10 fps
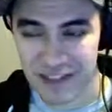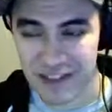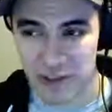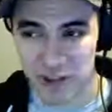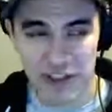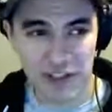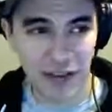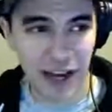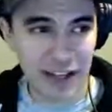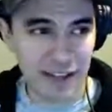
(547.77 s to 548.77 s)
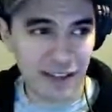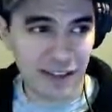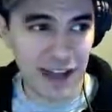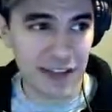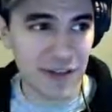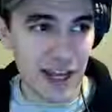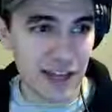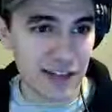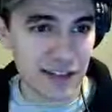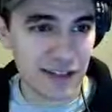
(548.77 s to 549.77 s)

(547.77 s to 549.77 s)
Twitch is fine. Thank you, Dane.